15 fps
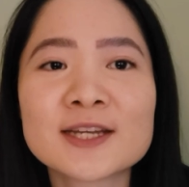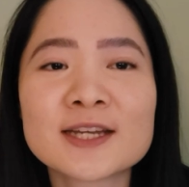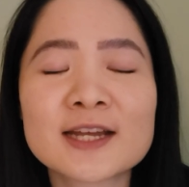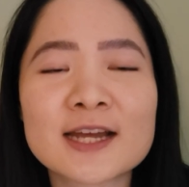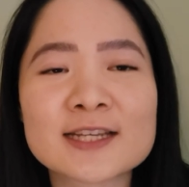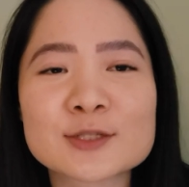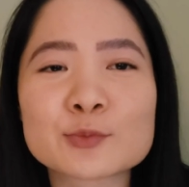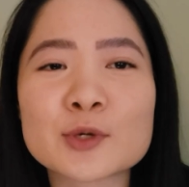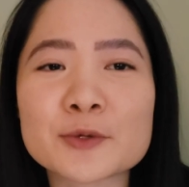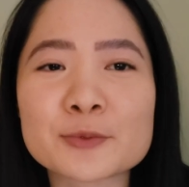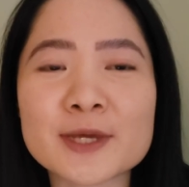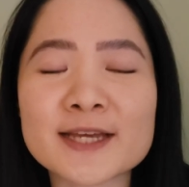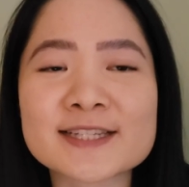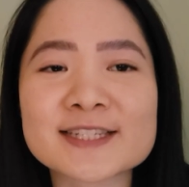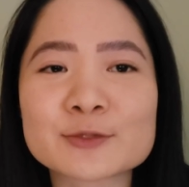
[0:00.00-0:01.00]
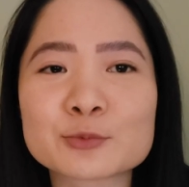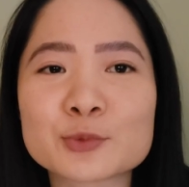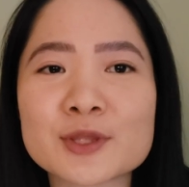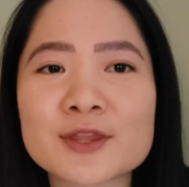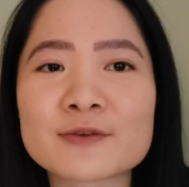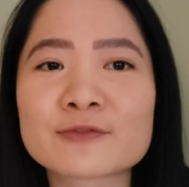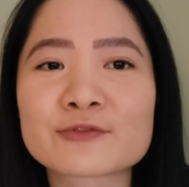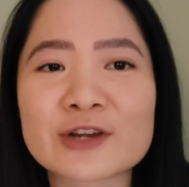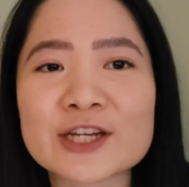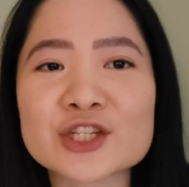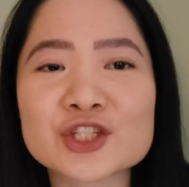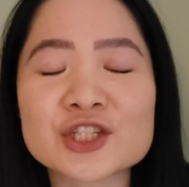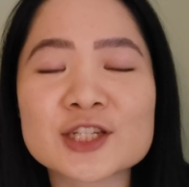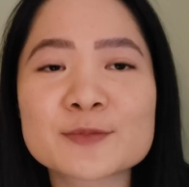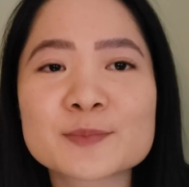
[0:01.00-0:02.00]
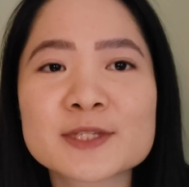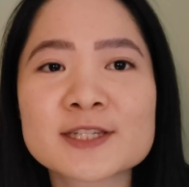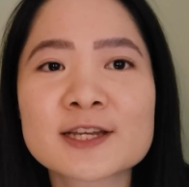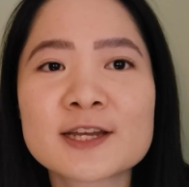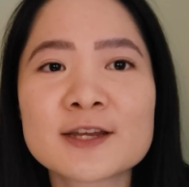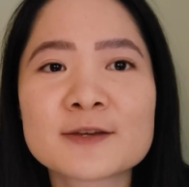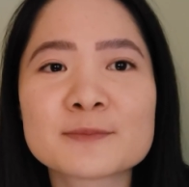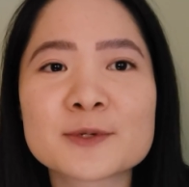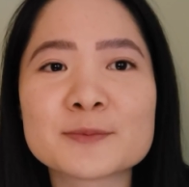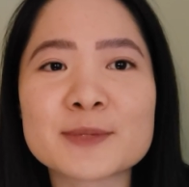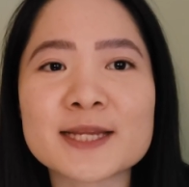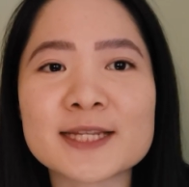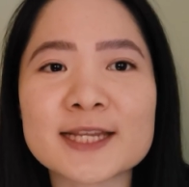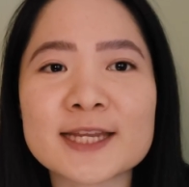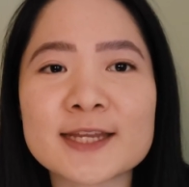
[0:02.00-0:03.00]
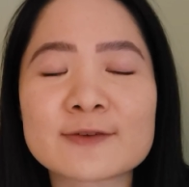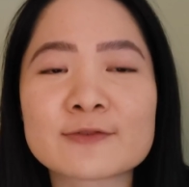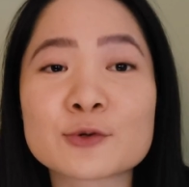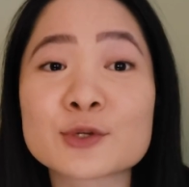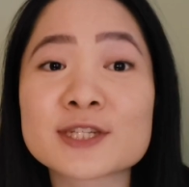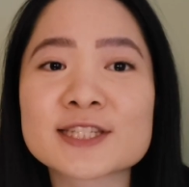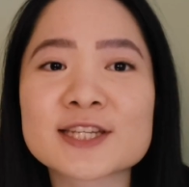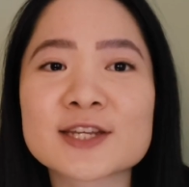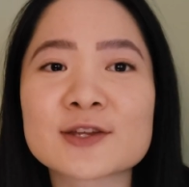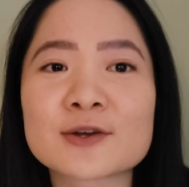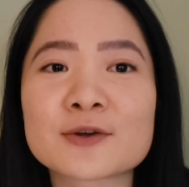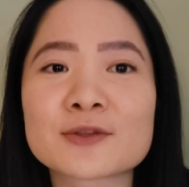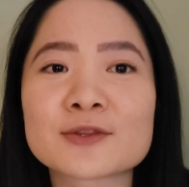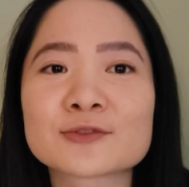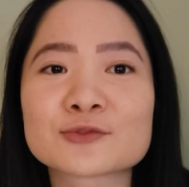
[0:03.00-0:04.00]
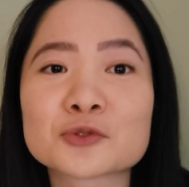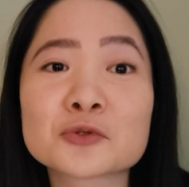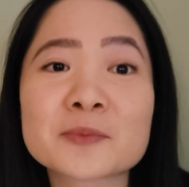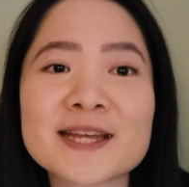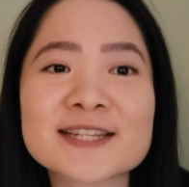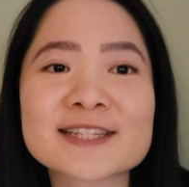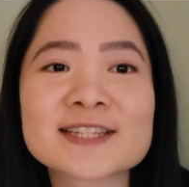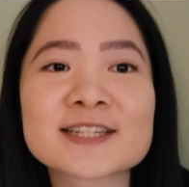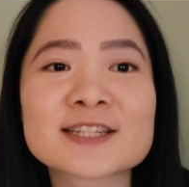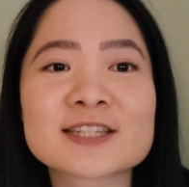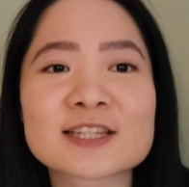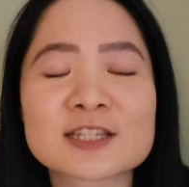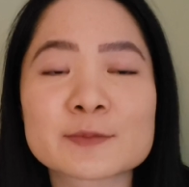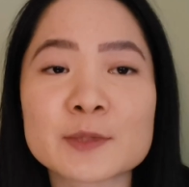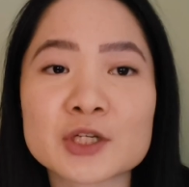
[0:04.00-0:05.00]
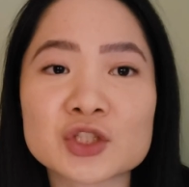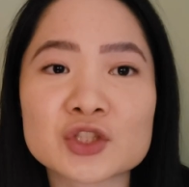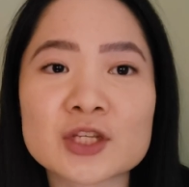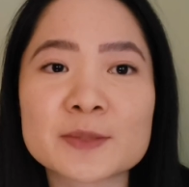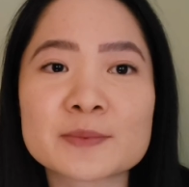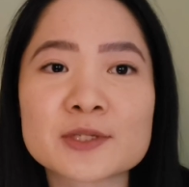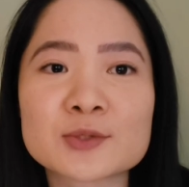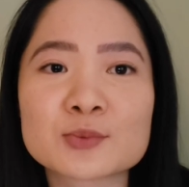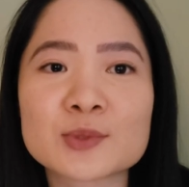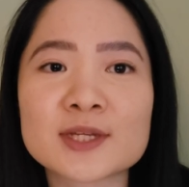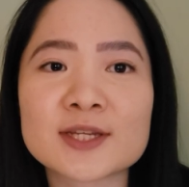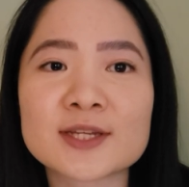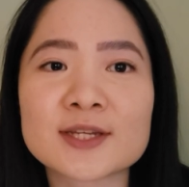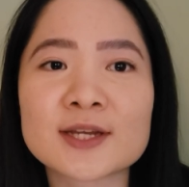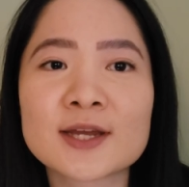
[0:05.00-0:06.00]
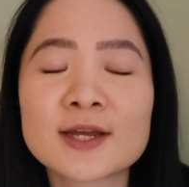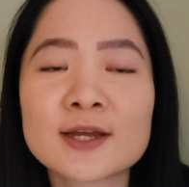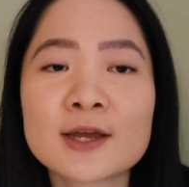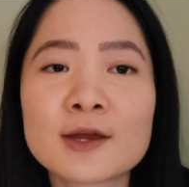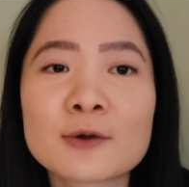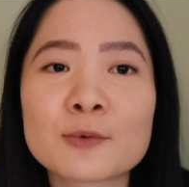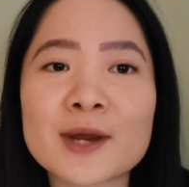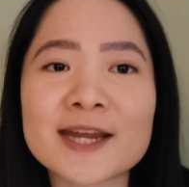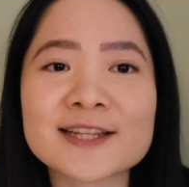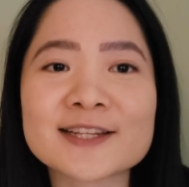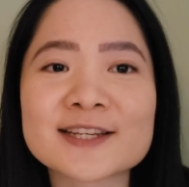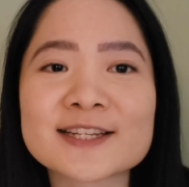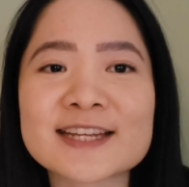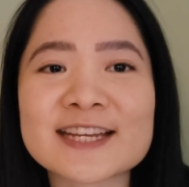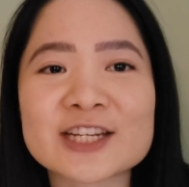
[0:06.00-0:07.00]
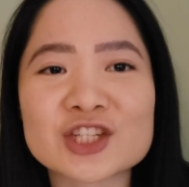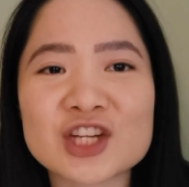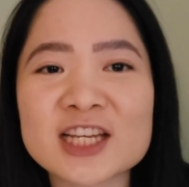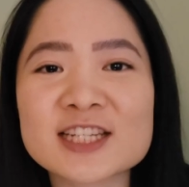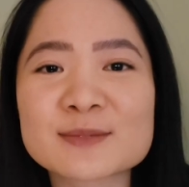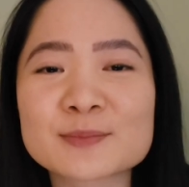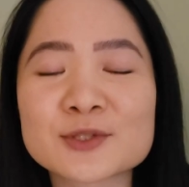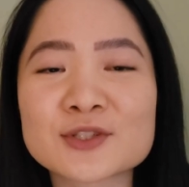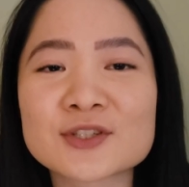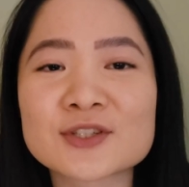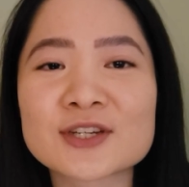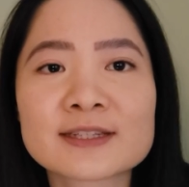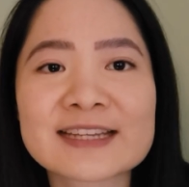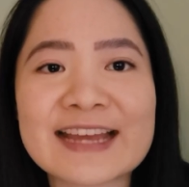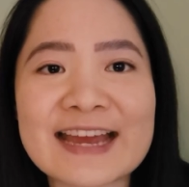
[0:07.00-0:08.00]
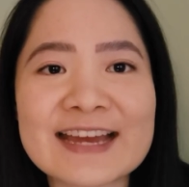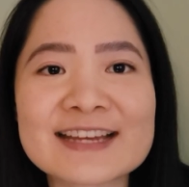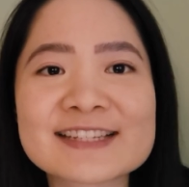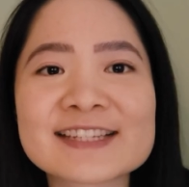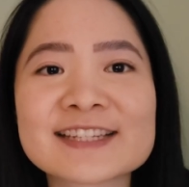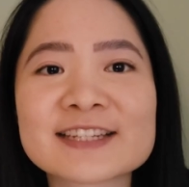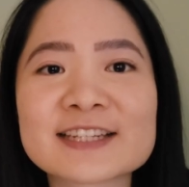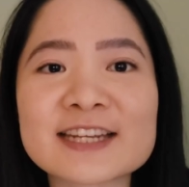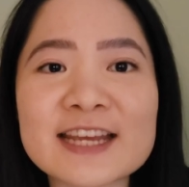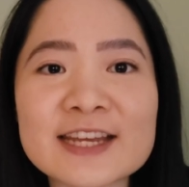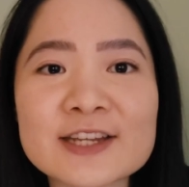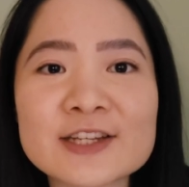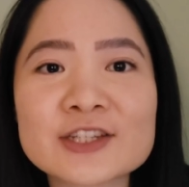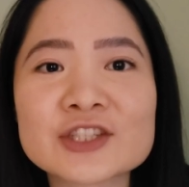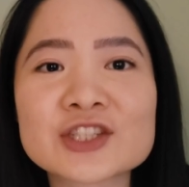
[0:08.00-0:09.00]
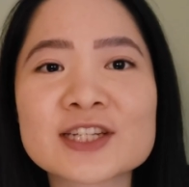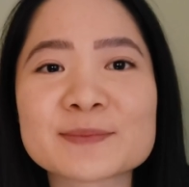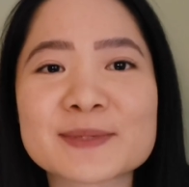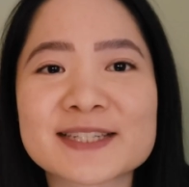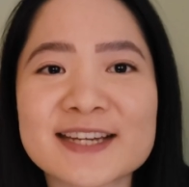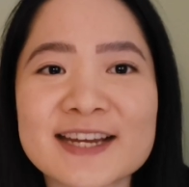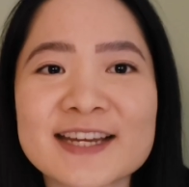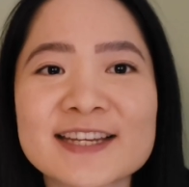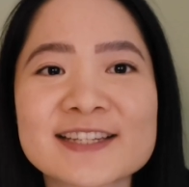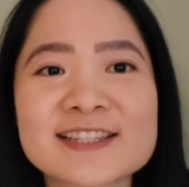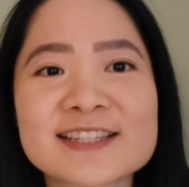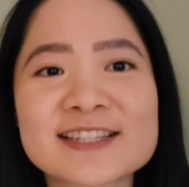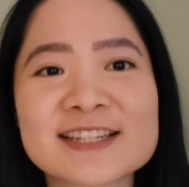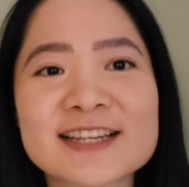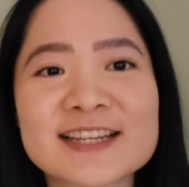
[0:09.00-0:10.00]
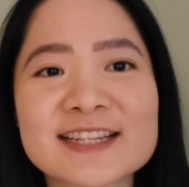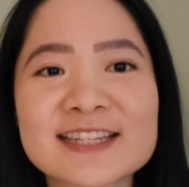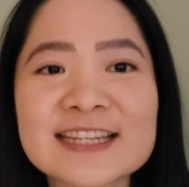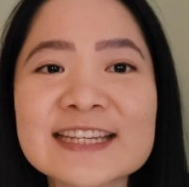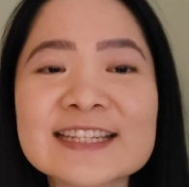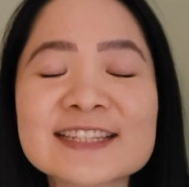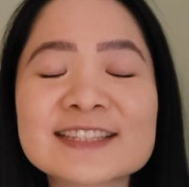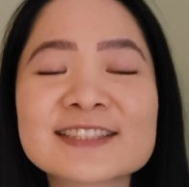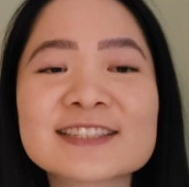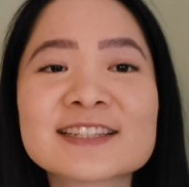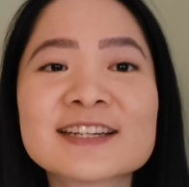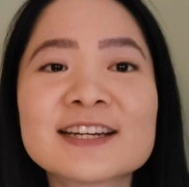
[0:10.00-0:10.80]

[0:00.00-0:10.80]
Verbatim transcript: as well as with the friendships, but mainly focusing on the romances, especially between Wylan and Jesper, Kaz and Inej, Matthias and Nina.